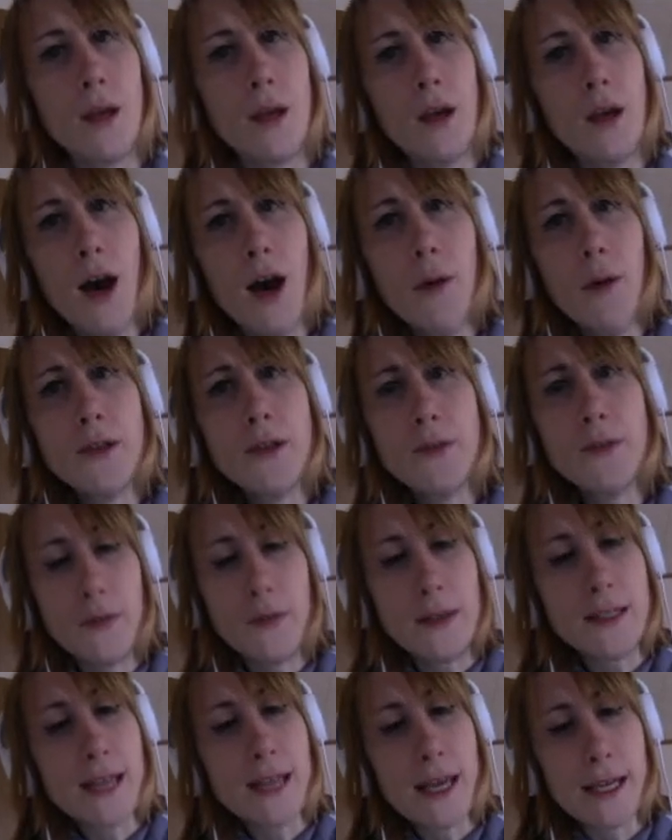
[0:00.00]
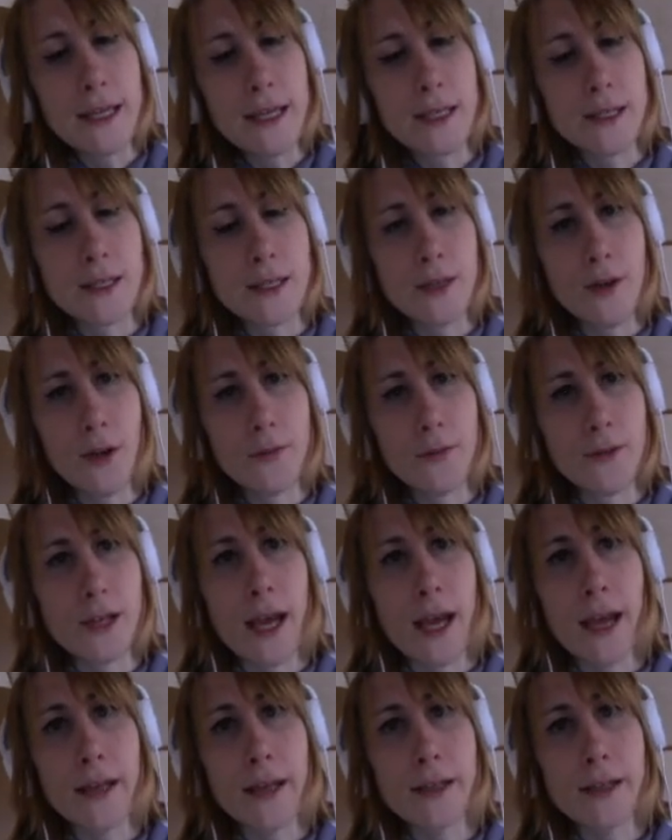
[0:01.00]
I wonder if it takes an
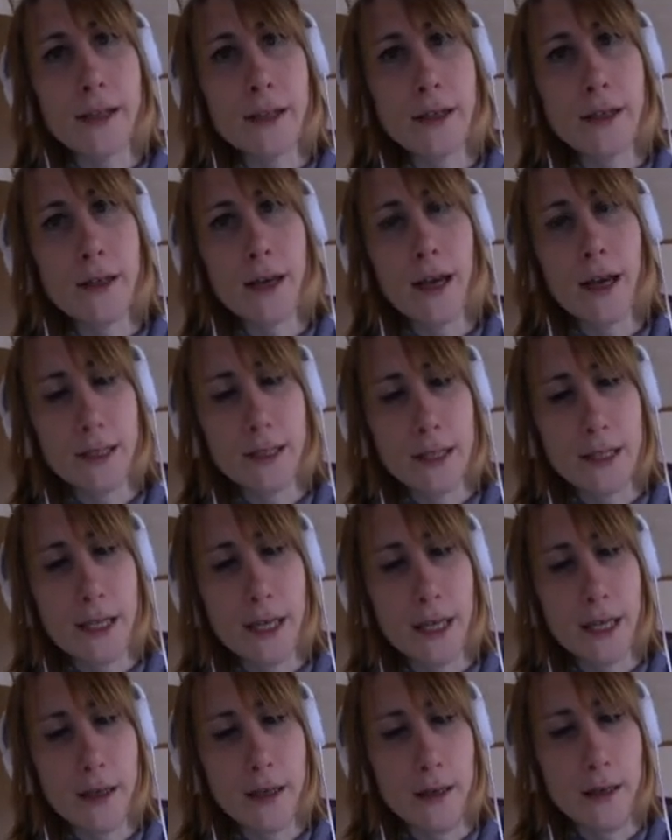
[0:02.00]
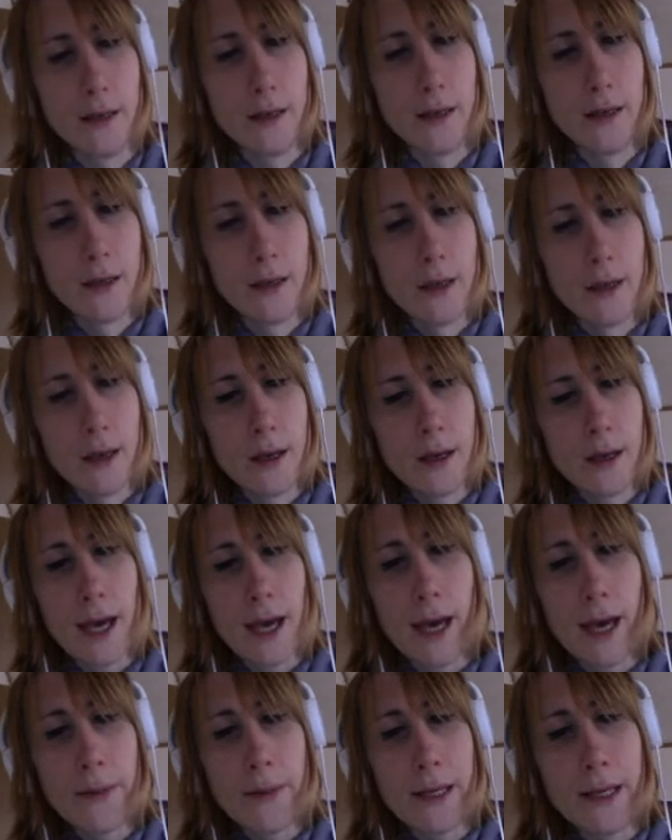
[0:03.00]
object, as in
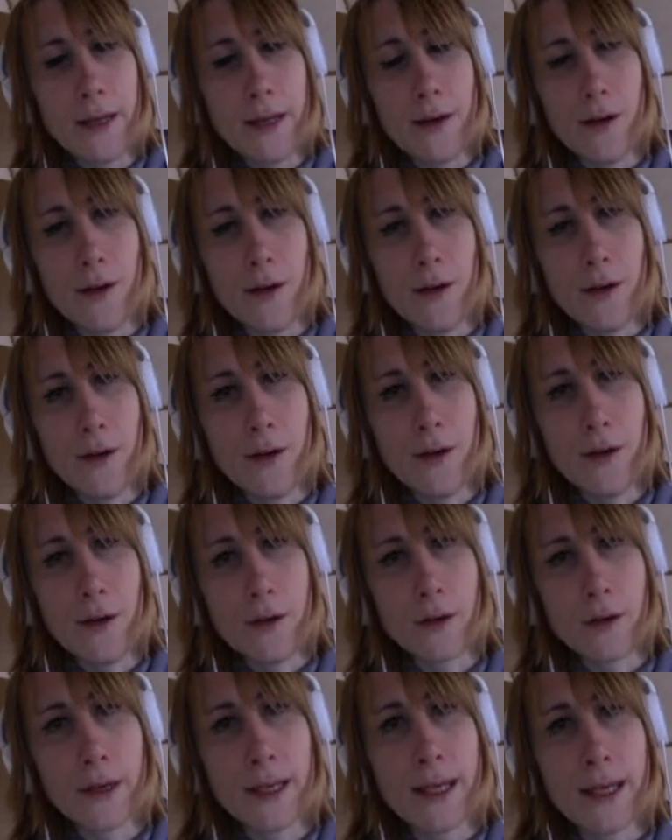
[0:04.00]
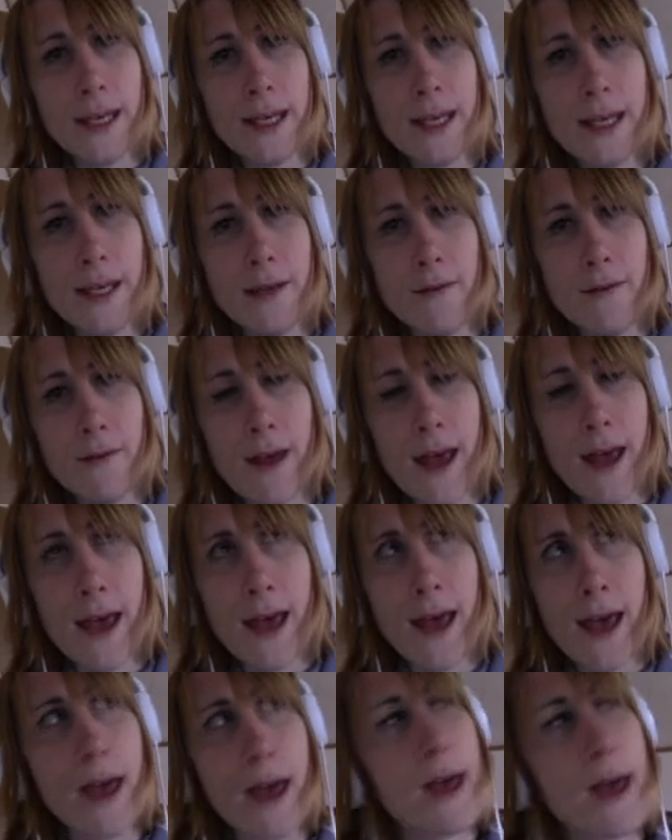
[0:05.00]
kami or
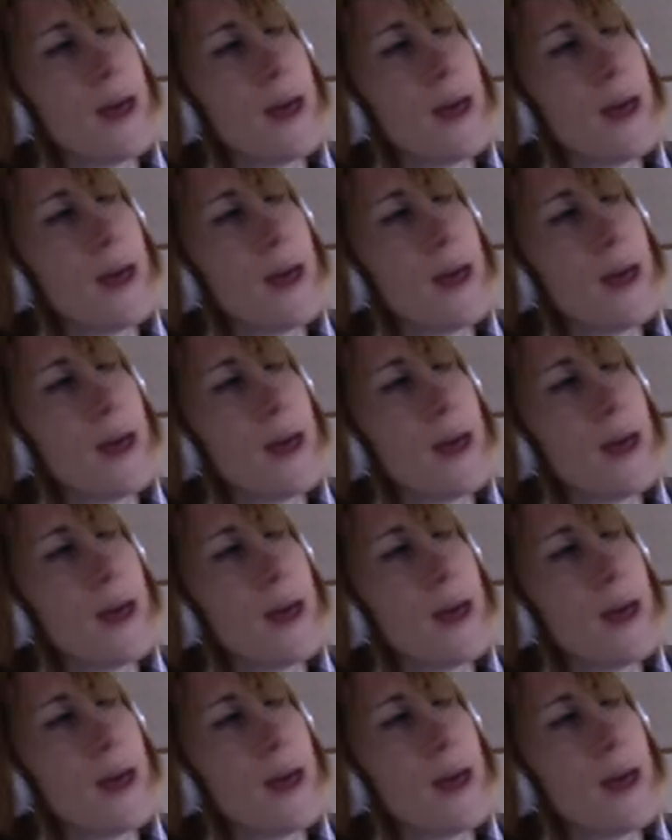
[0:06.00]
kire.